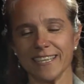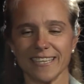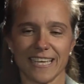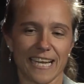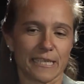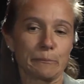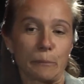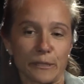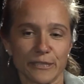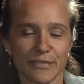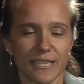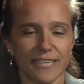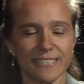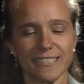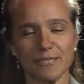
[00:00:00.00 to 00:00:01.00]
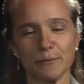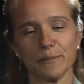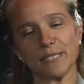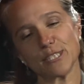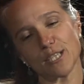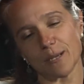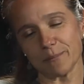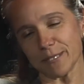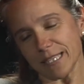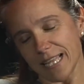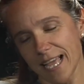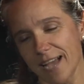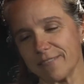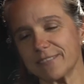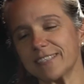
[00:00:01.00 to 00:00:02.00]
that has punchlines and everybody stops and
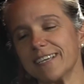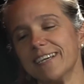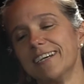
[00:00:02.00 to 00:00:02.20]
laughs.